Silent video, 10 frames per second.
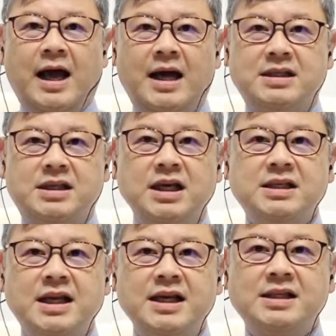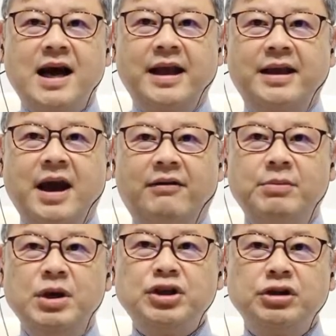As these leased lines carry
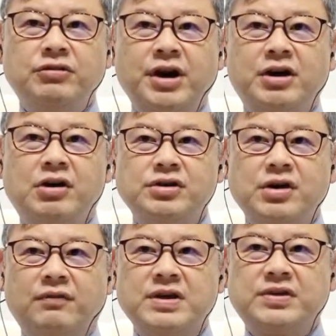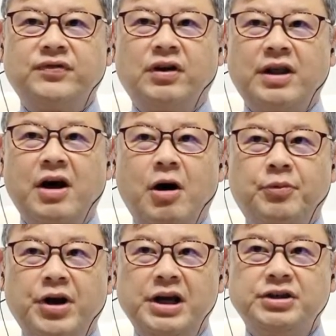mission critical service for their
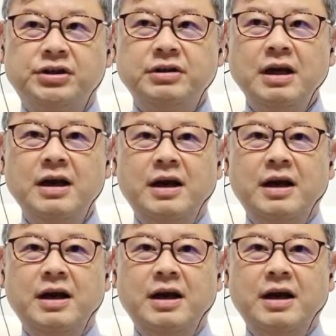operation,